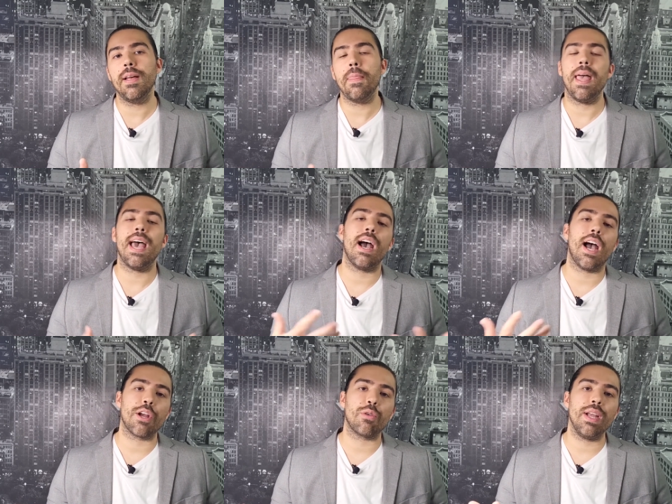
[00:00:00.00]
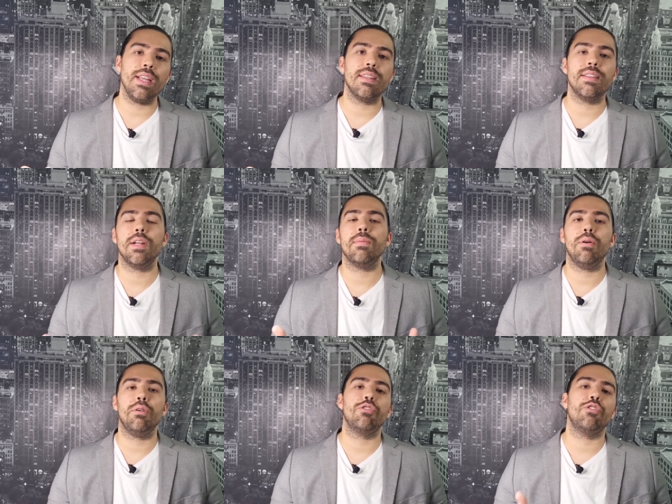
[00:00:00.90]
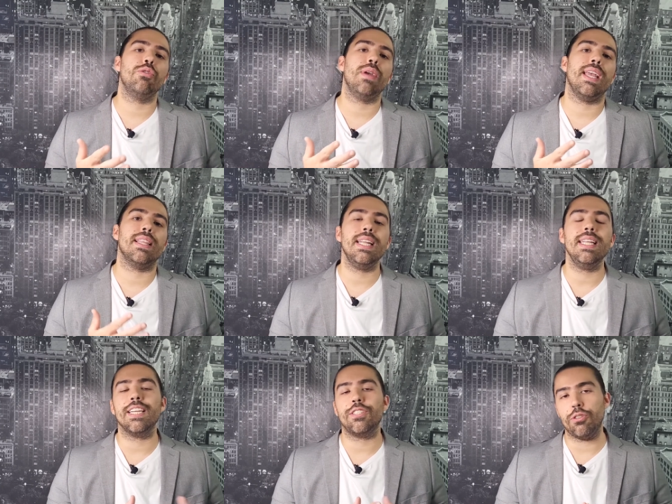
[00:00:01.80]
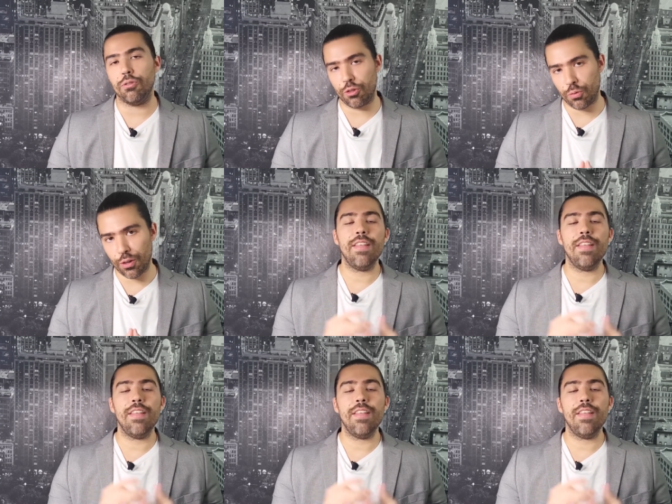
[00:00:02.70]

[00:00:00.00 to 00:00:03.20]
at a higher rate than opposed to a lending institution would.